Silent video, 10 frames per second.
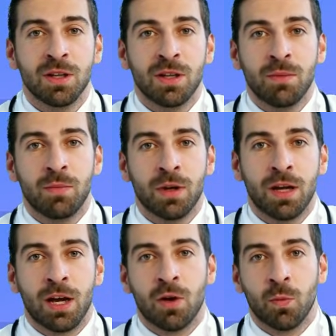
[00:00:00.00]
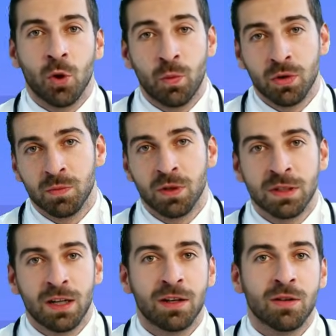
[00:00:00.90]
When your B12
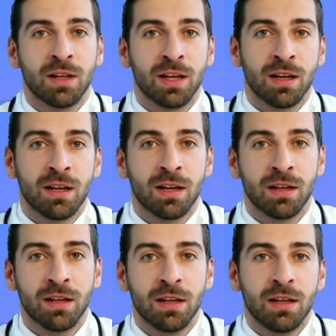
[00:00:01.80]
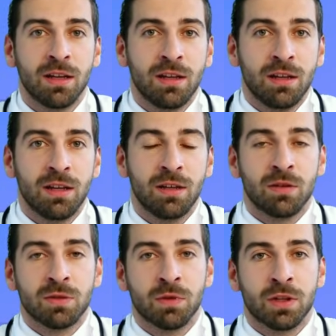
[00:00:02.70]
levels drop, those signals
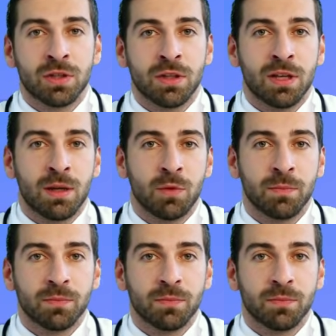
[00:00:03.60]
get fuzzy.